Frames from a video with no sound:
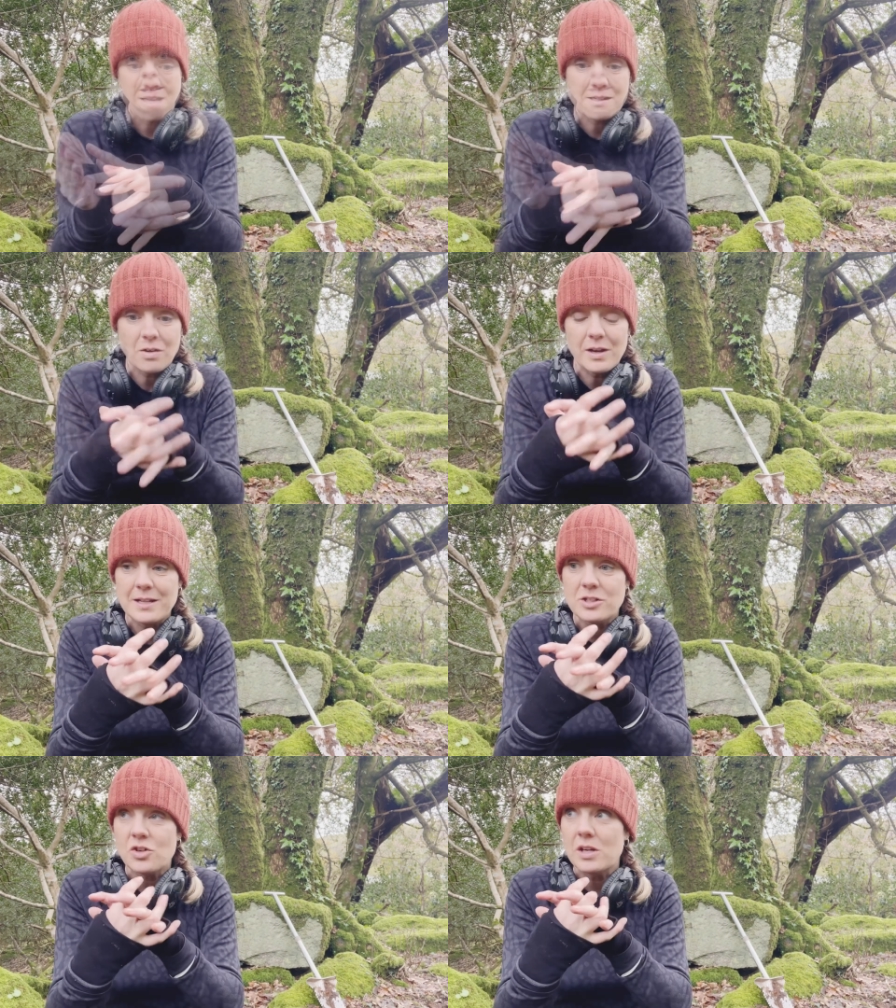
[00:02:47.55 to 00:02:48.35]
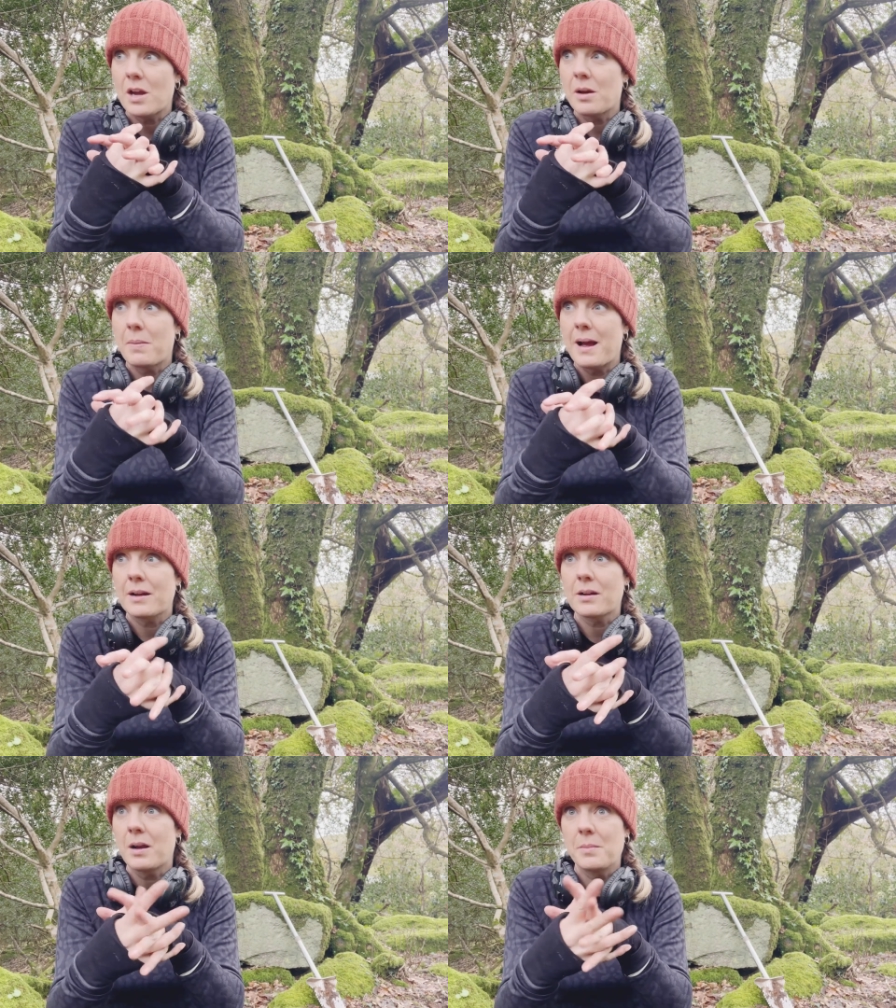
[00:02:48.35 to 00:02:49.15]
It's got history going back,
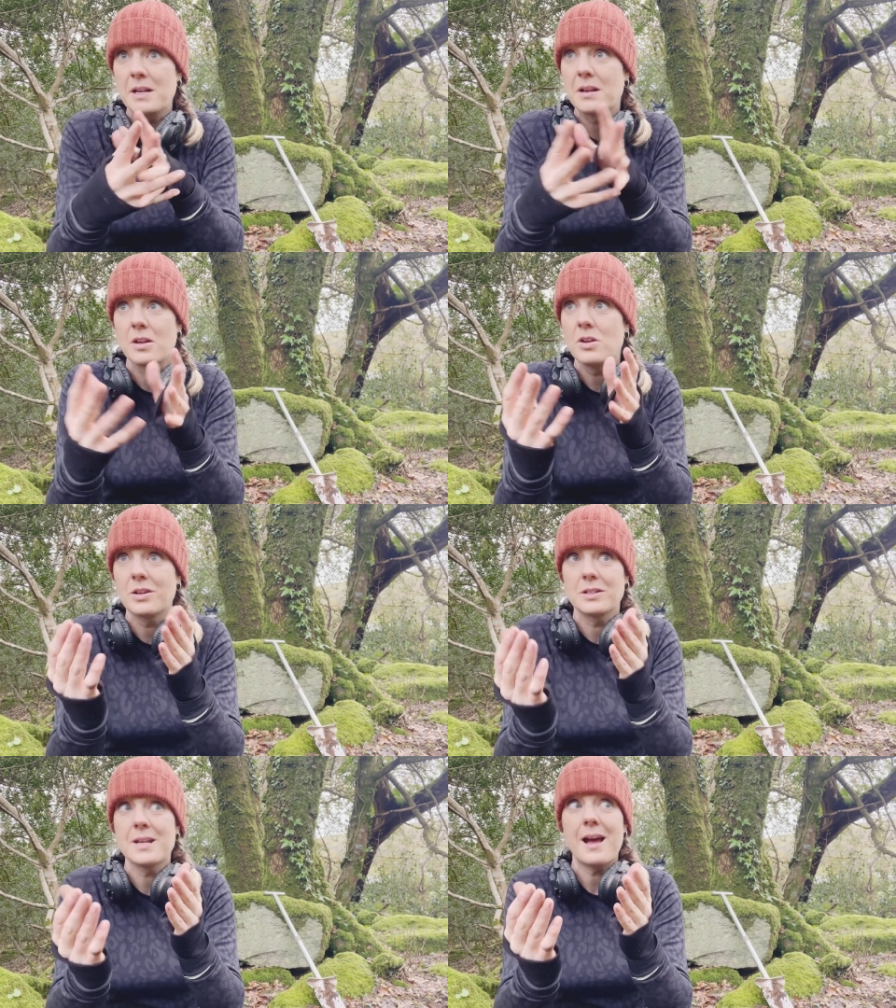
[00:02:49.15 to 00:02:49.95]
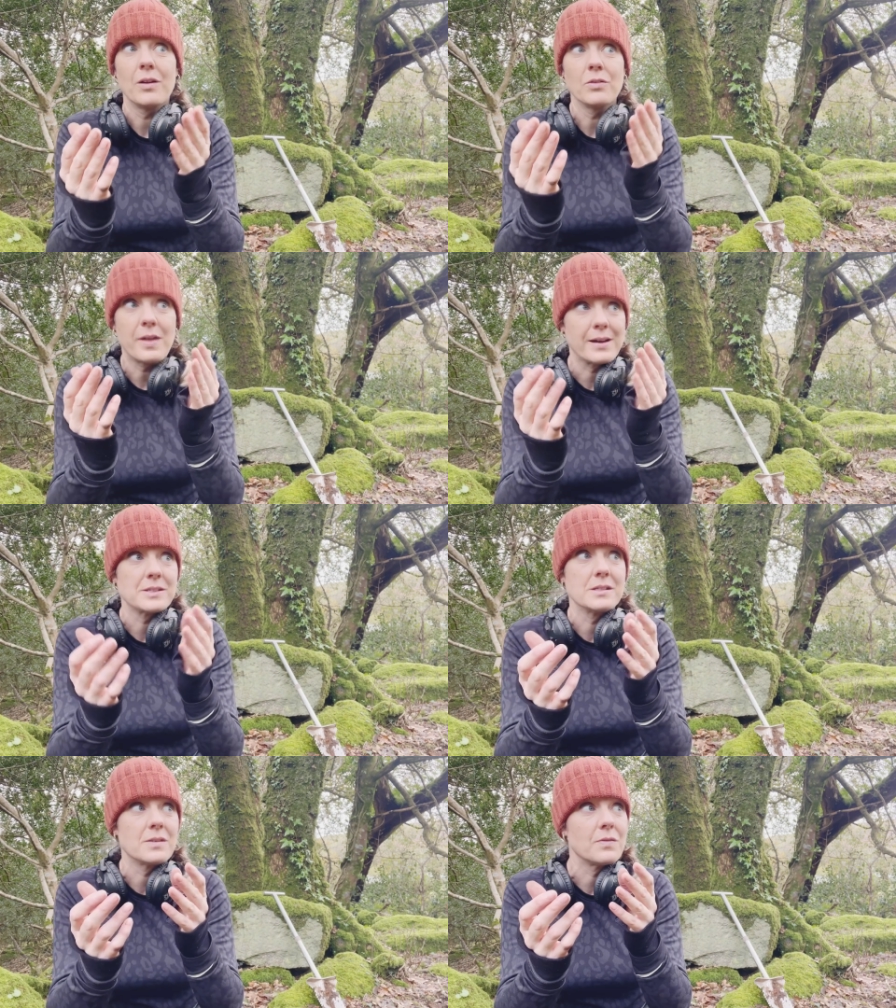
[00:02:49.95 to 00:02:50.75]
I mean, you can tell
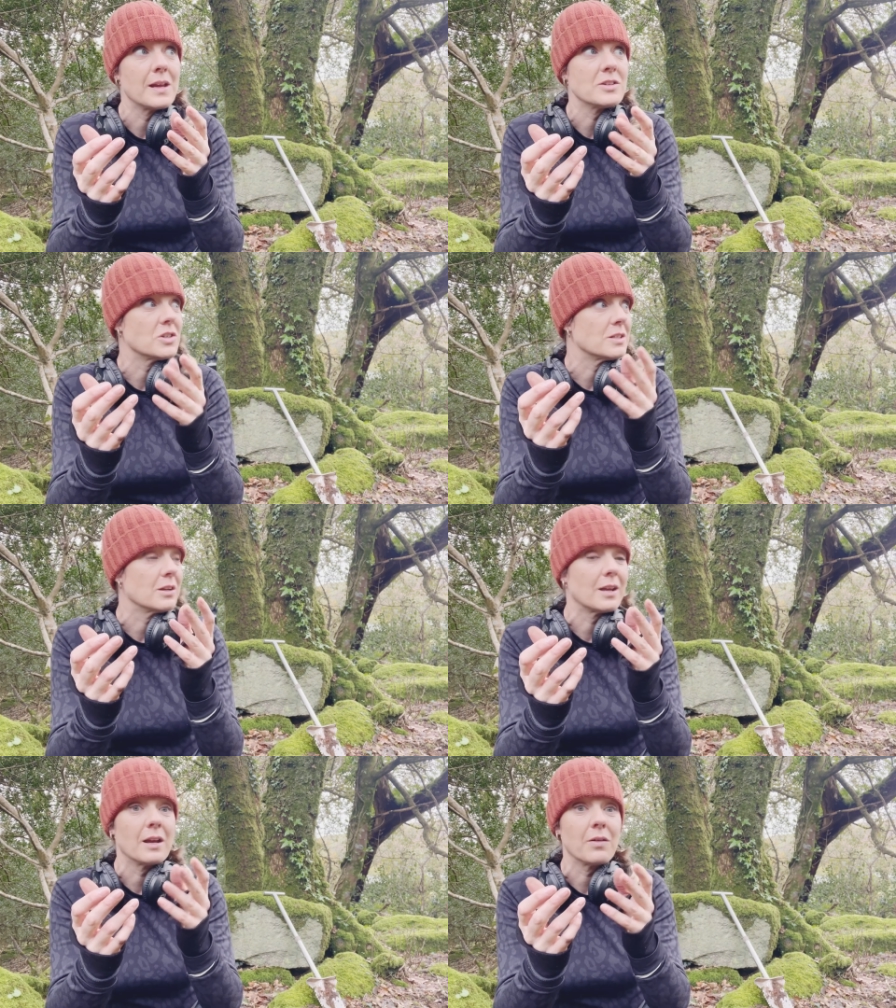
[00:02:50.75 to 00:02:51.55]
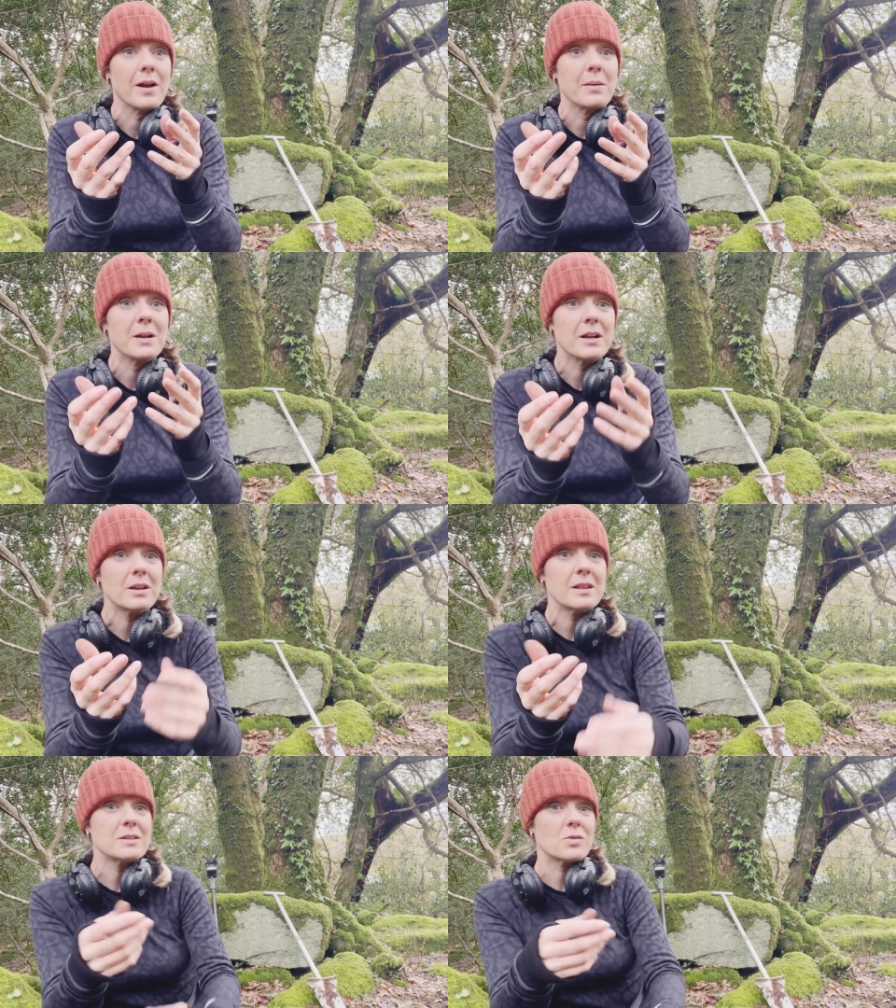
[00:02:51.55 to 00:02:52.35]
thousands of years just looking around. I mean, look at
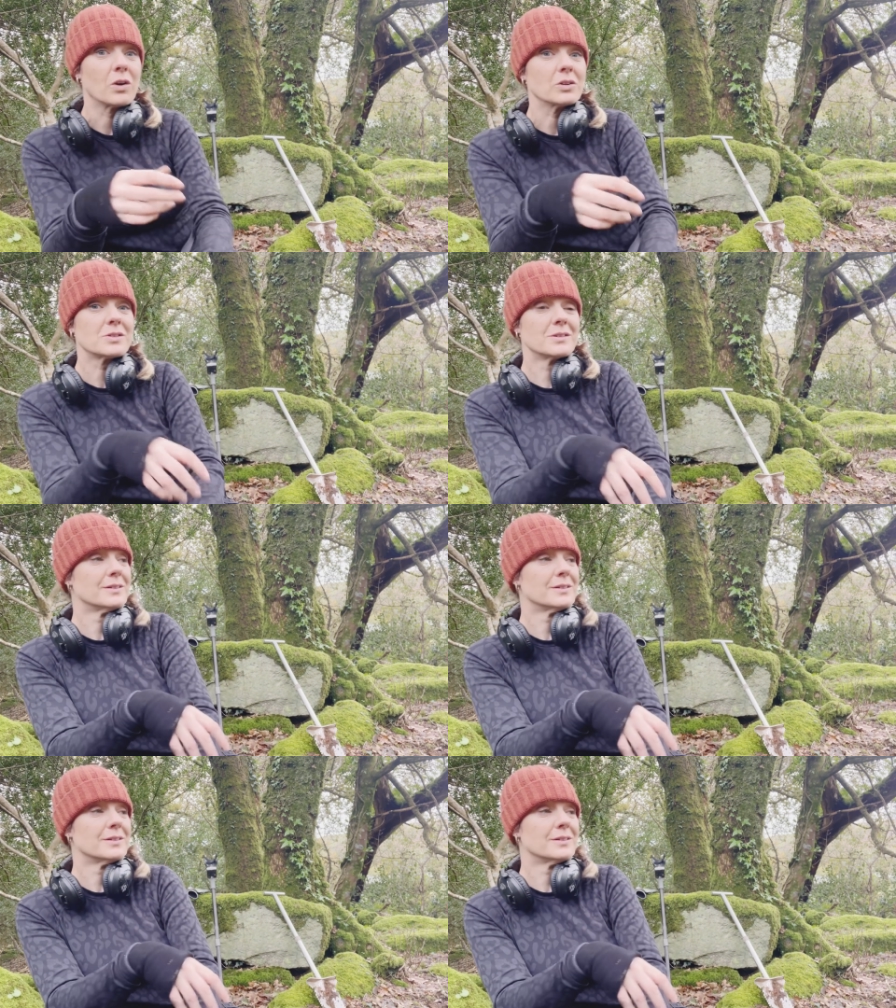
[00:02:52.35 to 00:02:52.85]
these rocks.